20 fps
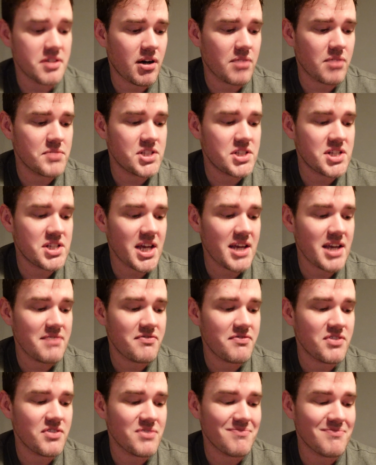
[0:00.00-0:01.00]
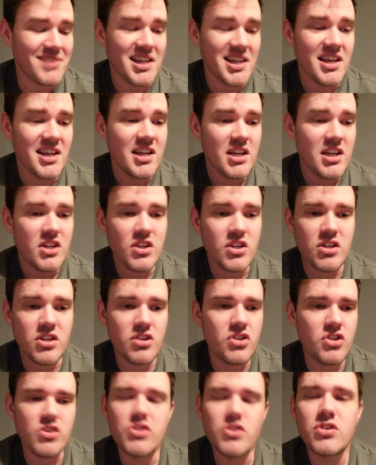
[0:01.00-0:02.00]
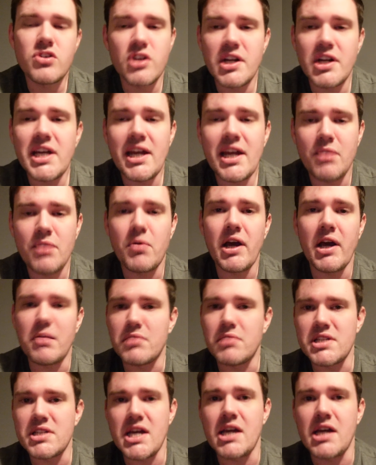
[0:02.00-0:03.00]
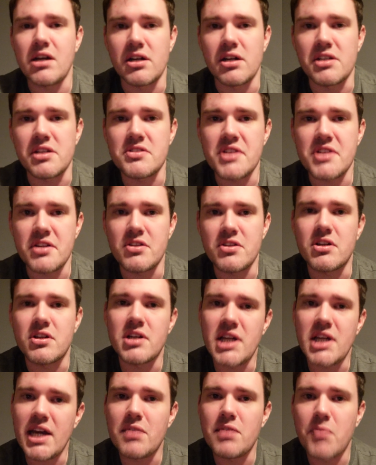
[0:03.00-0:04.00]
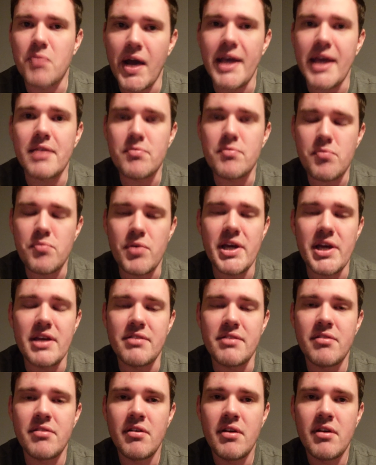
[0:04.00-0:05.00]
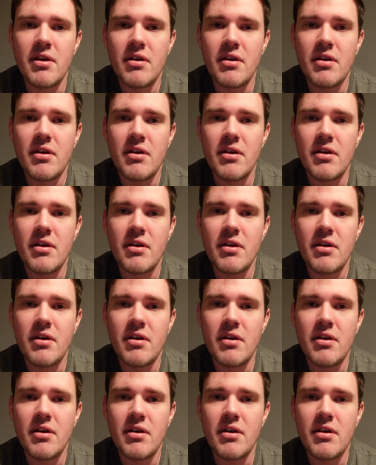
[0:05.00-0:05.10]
I would say you're going to get away with day hikes, and you're going to get away with